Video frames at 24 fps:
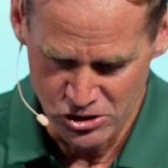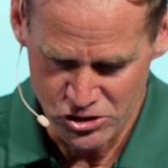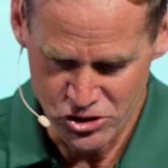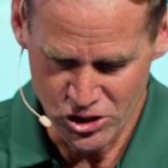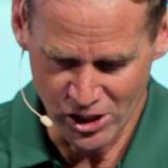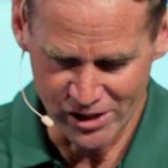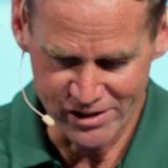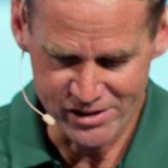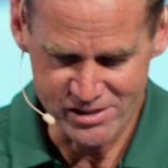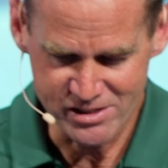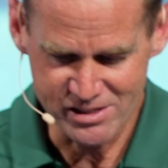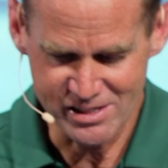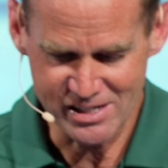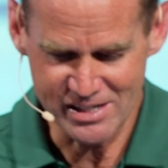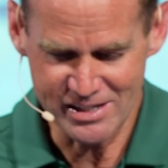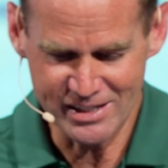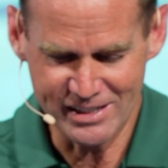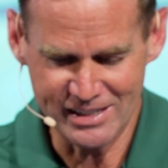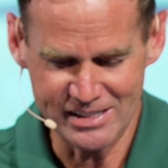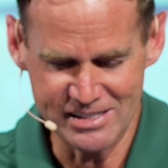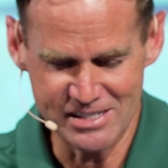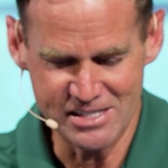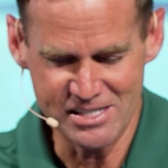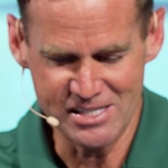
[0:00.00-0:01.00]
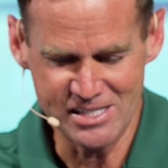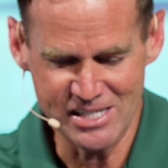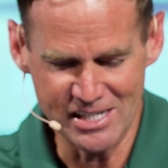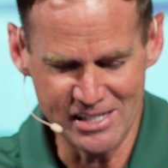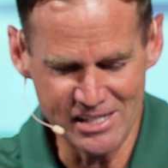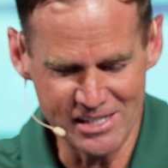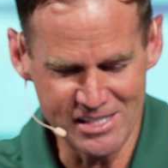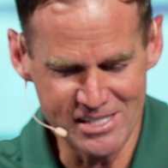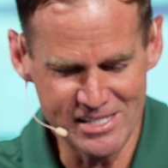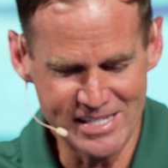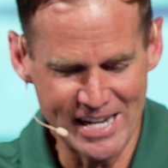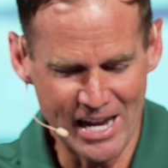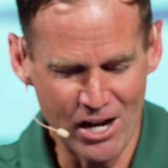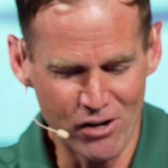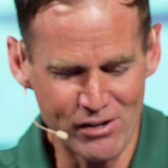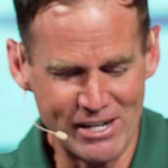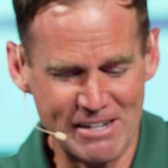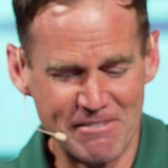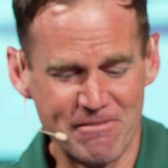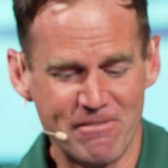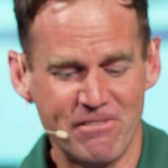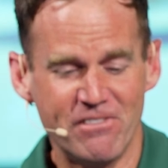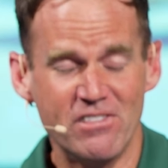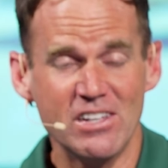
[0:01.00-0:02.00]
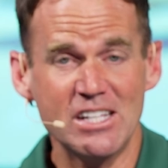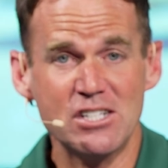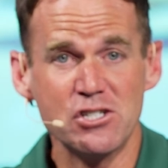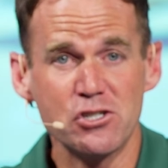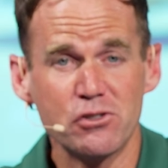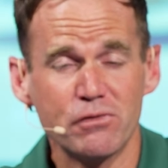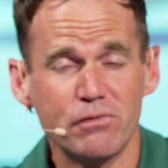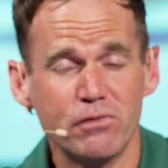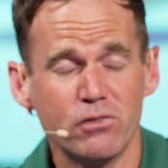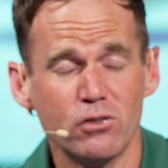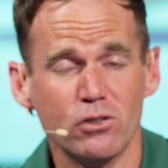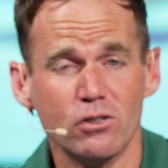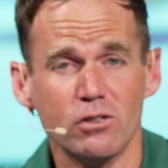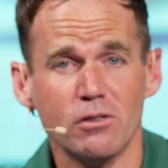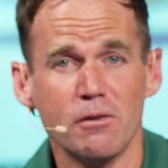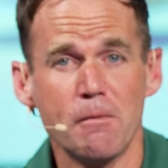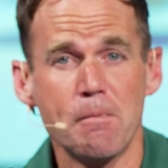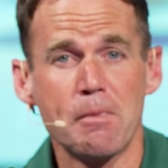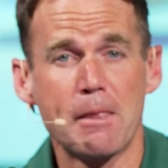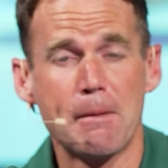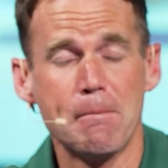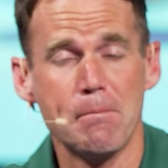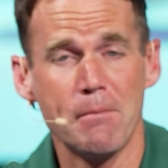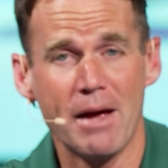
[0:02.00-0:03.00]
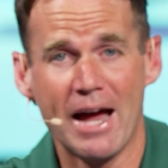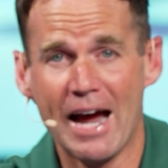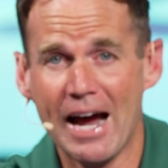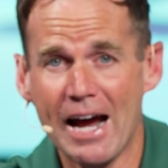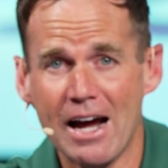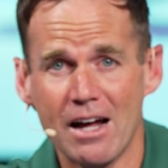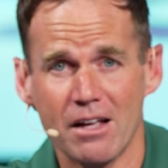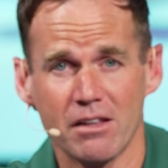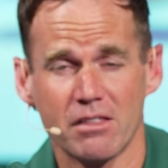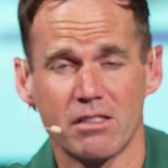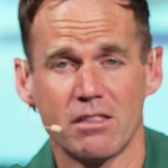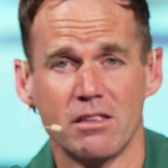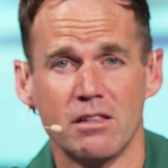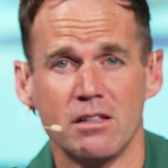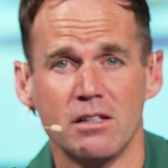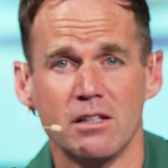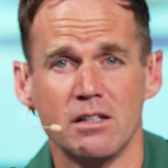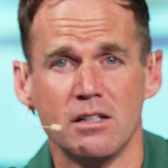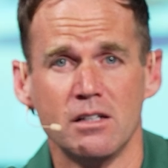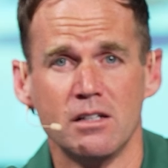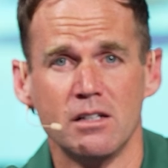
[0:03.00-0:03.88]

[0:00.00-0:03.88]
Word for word: Jealousy can send us down a vengeful path.